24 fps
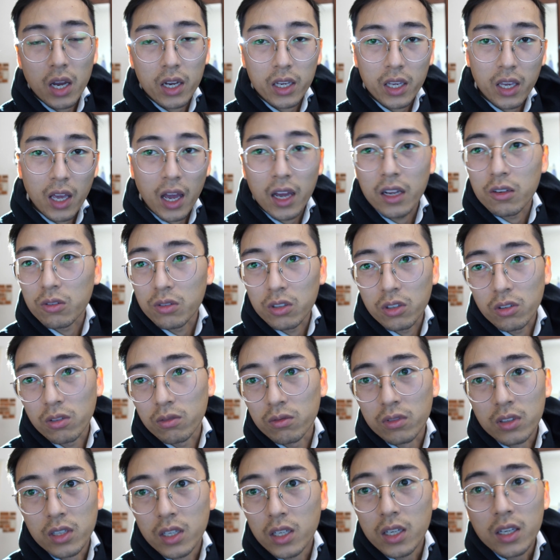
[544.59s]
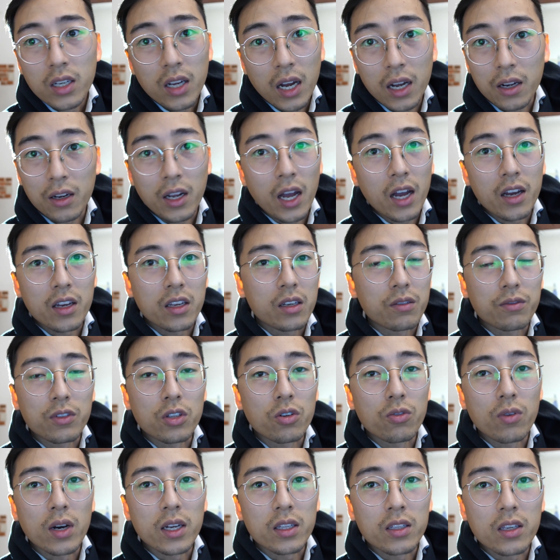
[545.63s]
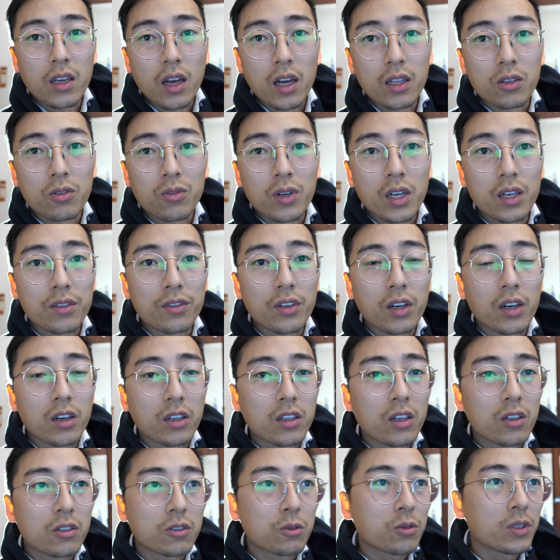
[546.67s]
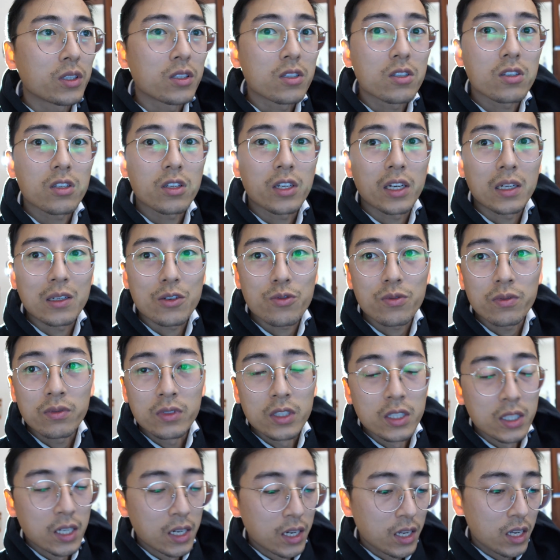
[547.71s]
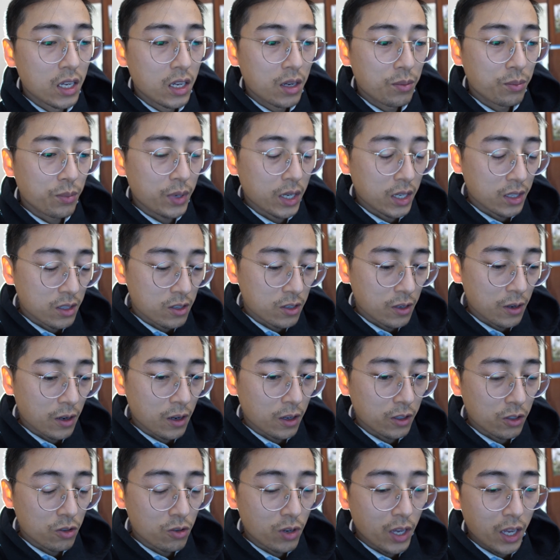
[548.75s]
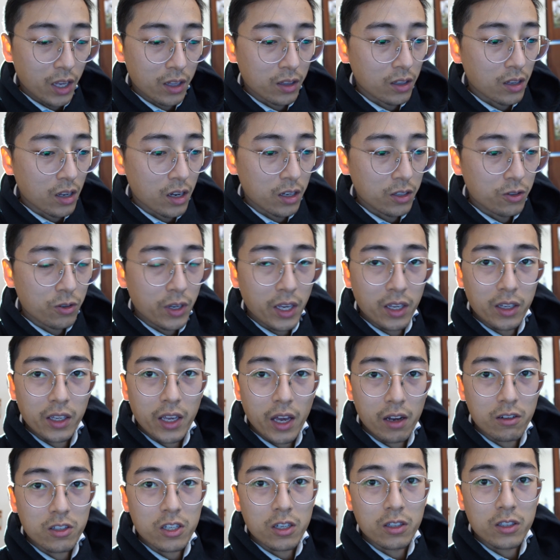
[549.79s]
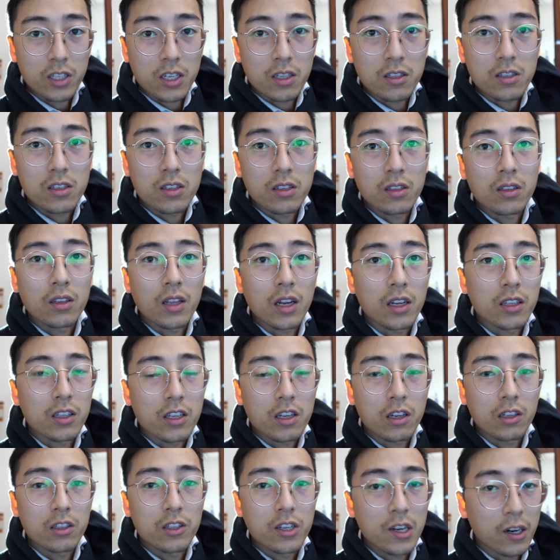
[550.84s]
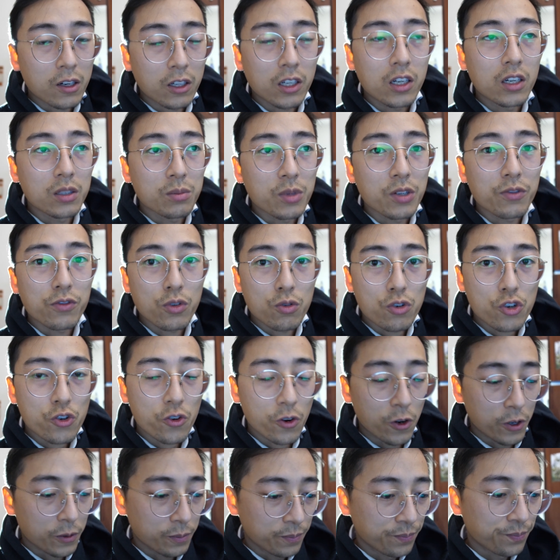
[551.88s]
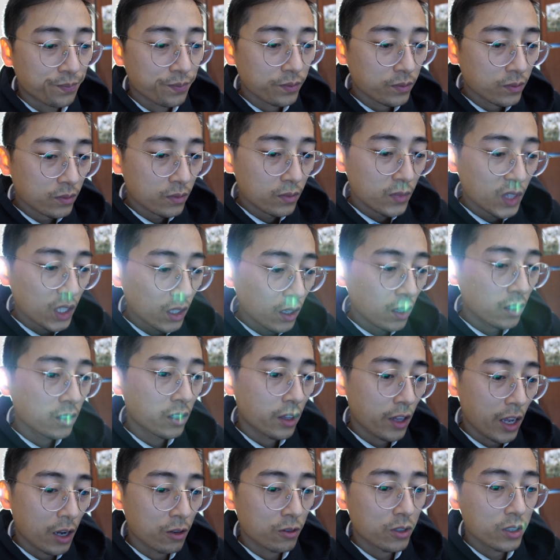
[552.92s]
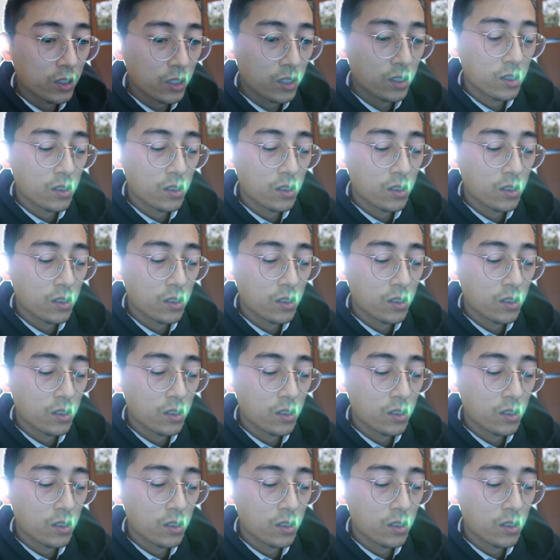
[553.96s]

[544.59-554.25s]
I can. I don't know. I have no idea. I don't have a concrete schedule, but you can count on it that they are coming for sure. Now the